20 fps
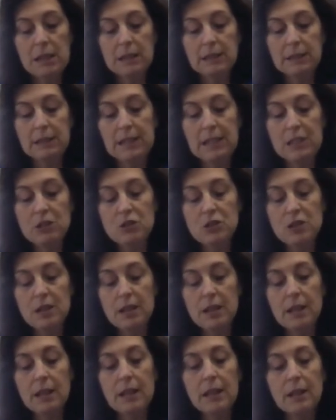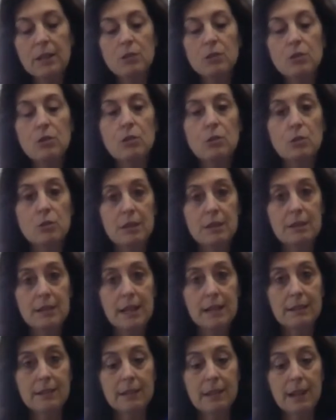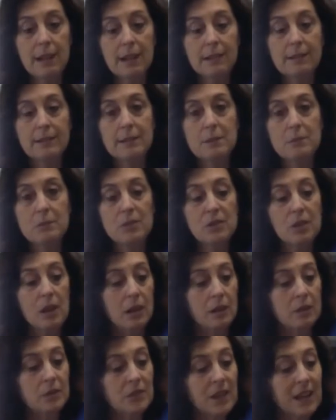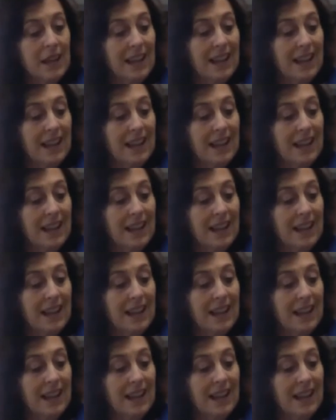leaching into the dandelions themselves